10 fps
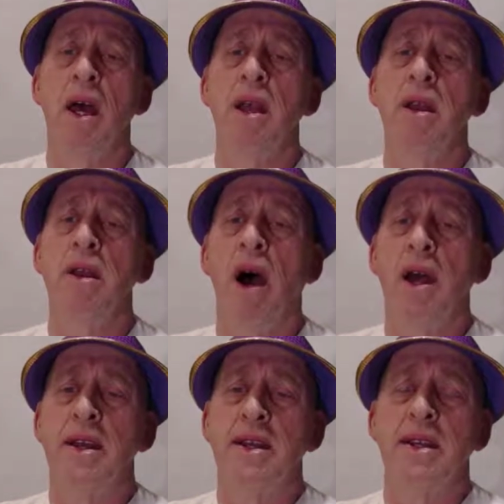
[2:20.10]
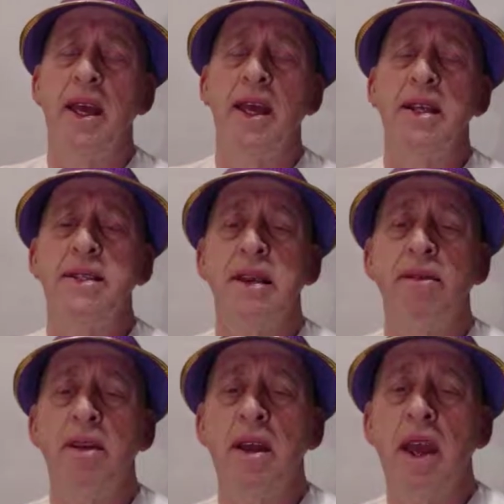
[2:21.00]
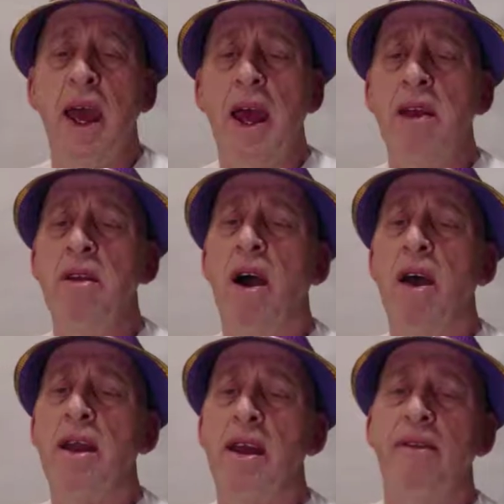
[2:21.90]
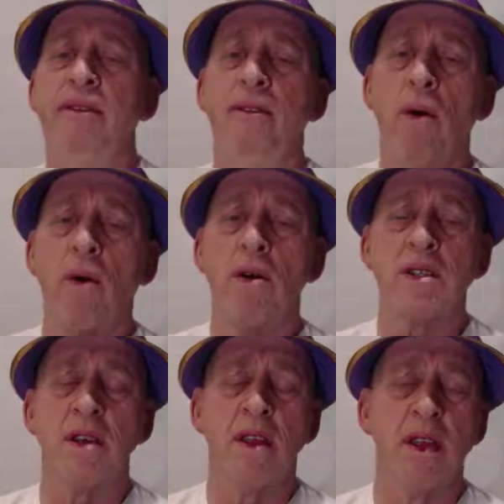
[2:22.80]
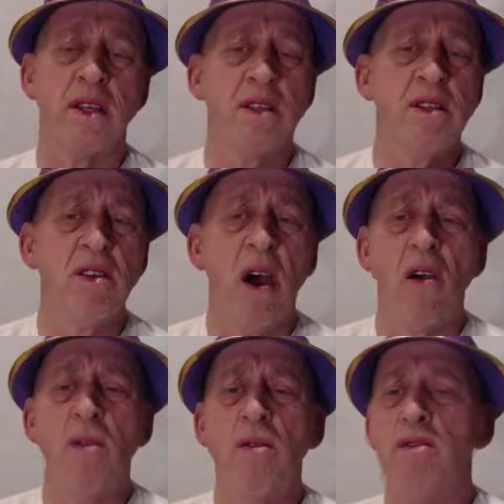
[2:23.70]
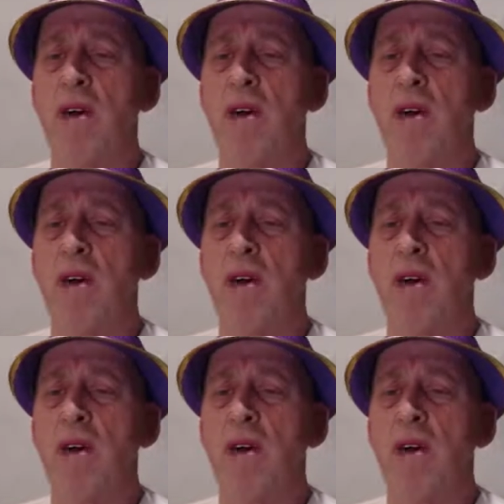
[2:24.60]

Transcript: Knight D7 and Knight F4, so there's no